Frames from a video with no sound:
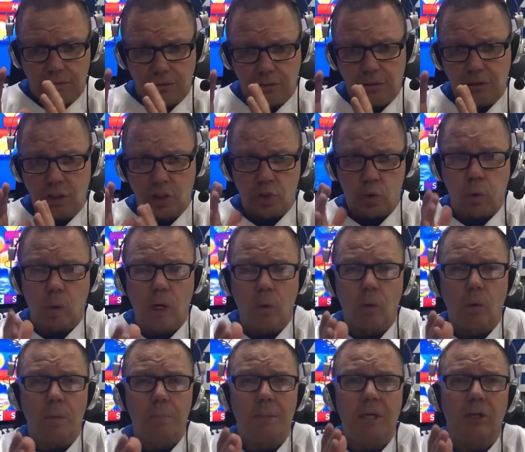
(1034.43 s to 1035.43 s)
the
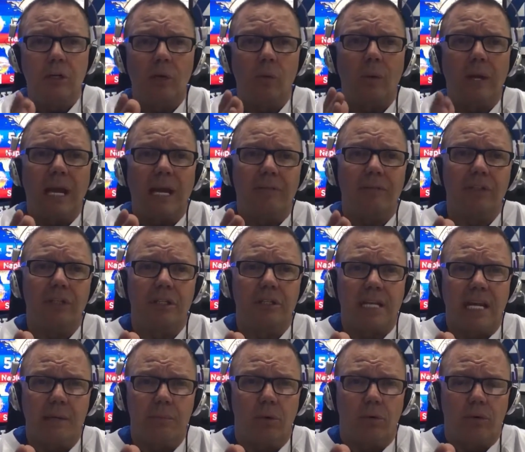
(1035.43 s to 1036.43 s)
$21 million we have on the
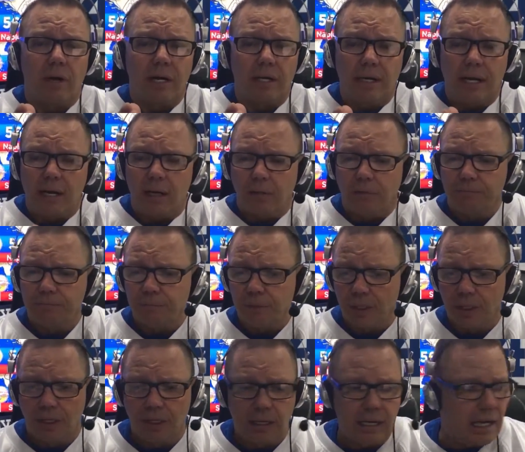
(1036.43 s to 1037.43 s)
table right now.
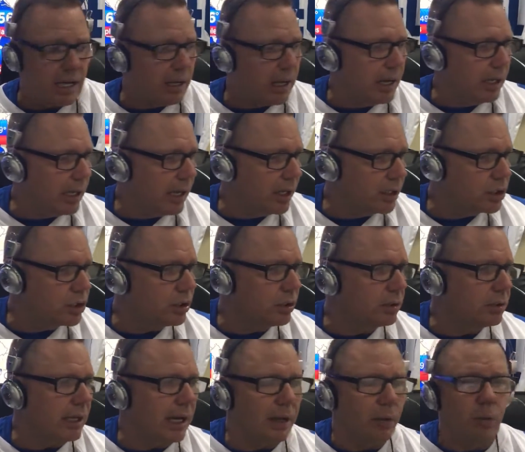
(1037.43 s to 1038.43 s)
I
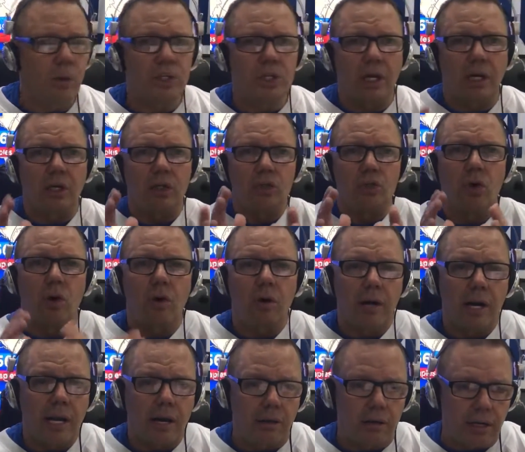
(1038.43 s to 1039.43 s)
wish I could draw it
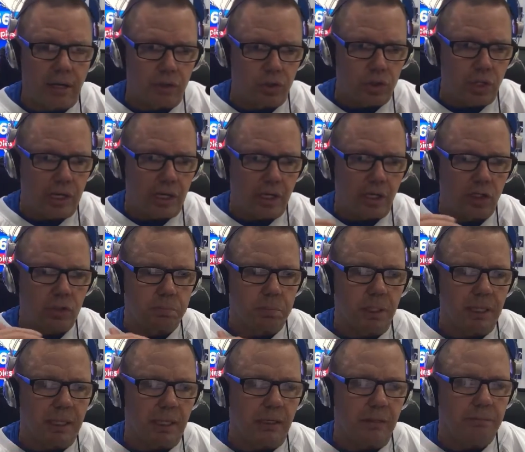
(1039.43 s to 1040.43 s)
out. I'll try to
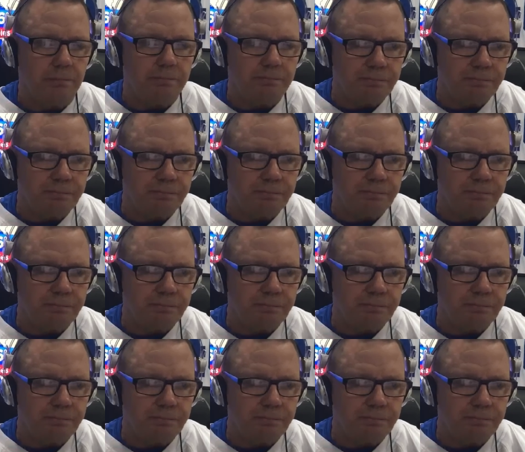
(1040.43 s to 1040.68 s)
explain it.